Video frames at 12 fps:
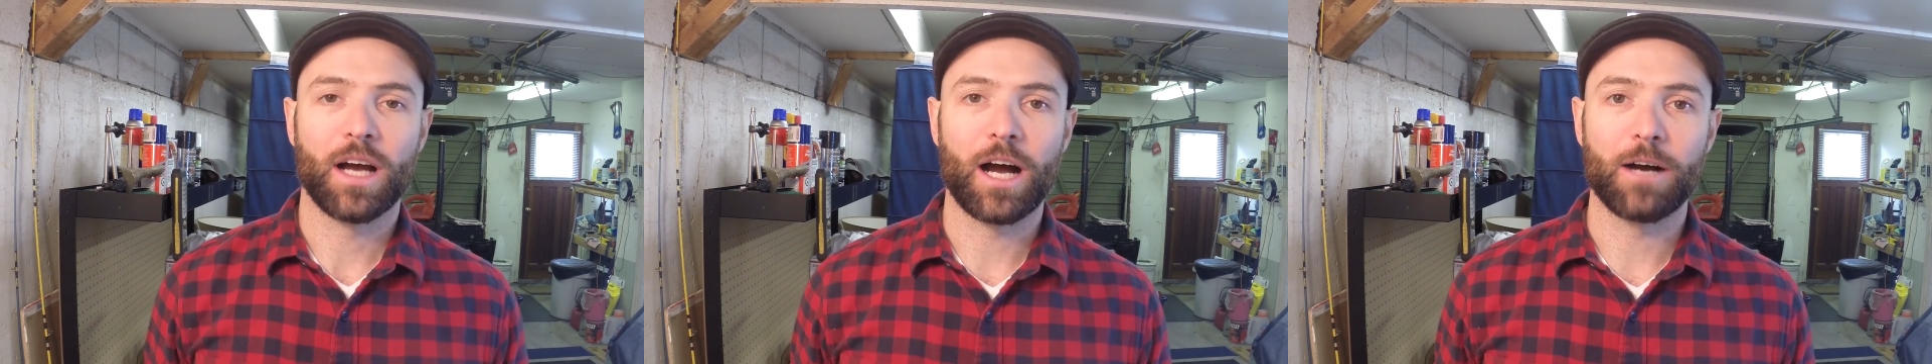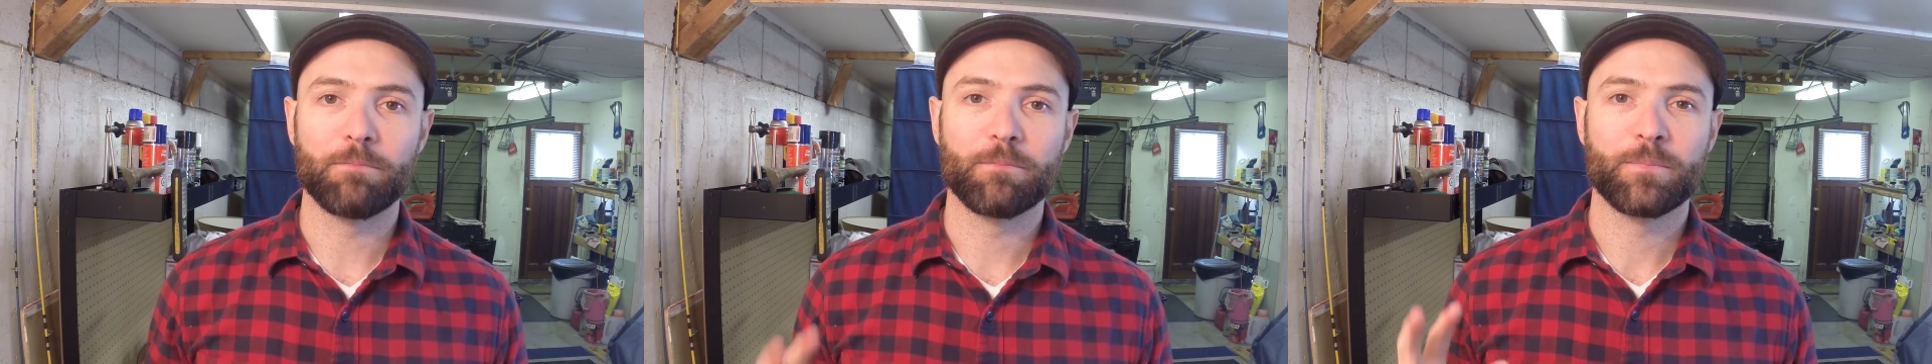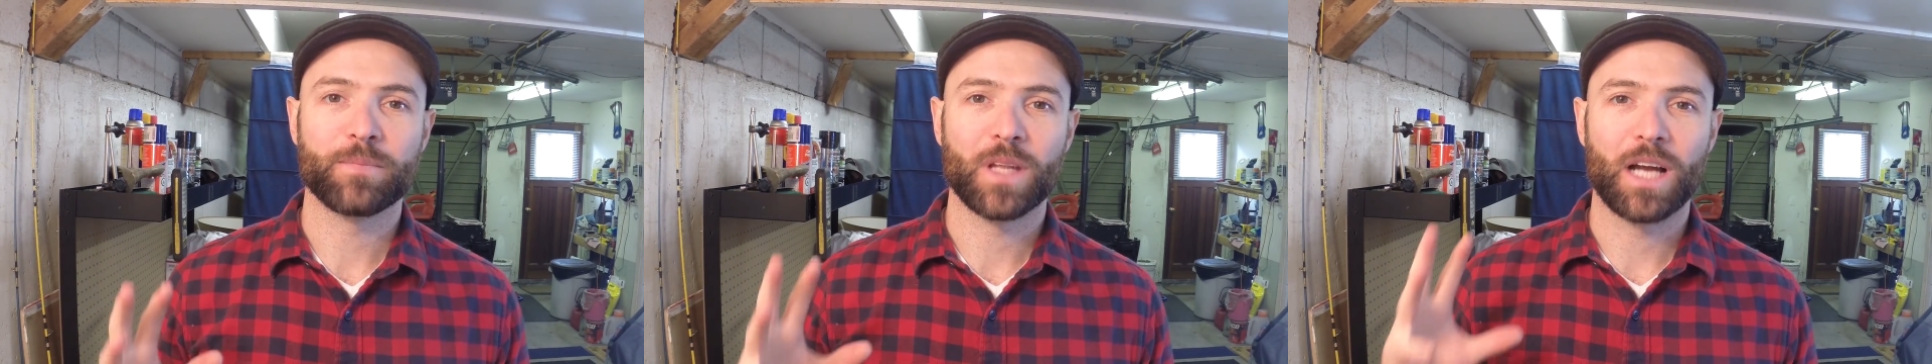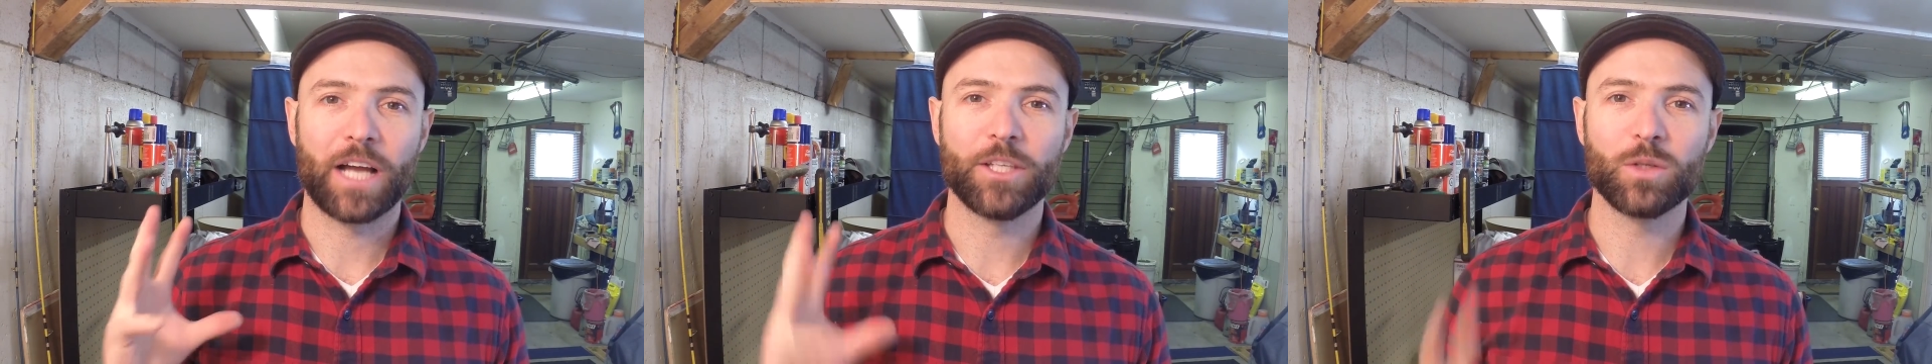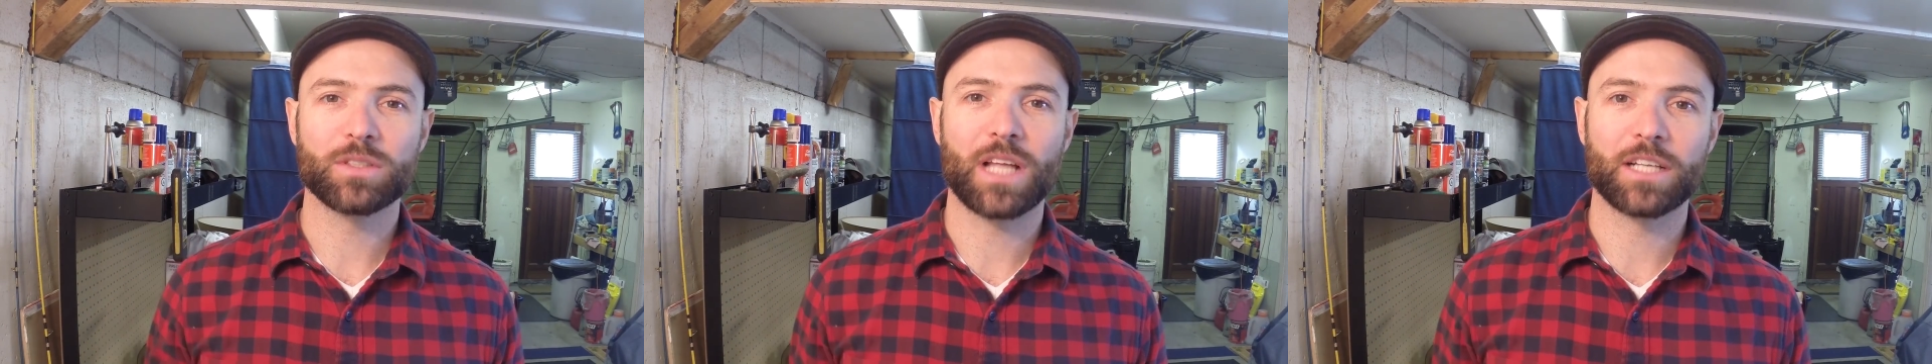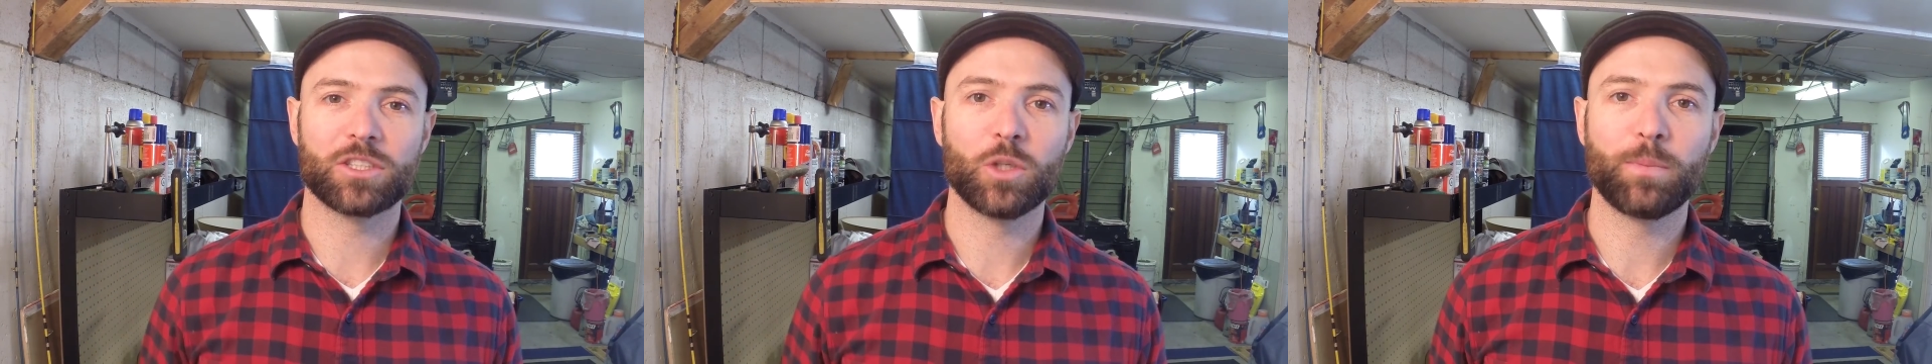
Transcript: I used that